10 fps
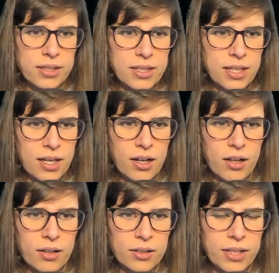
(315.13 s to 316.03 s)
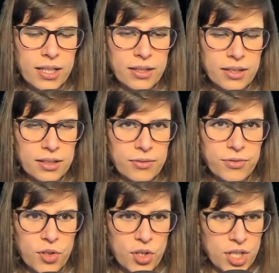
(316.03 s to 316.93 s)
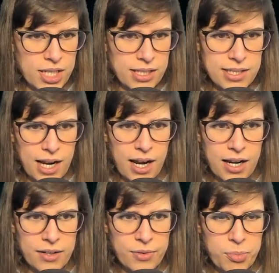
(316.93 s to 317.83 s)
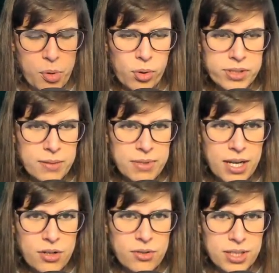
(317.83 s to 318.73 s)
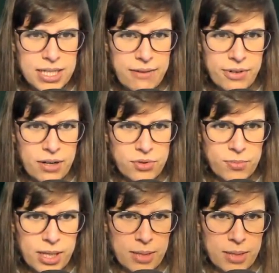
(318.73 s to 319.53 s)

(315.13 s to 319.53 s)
the kiln and the furnace and for portals? I mean, I know you can never have too many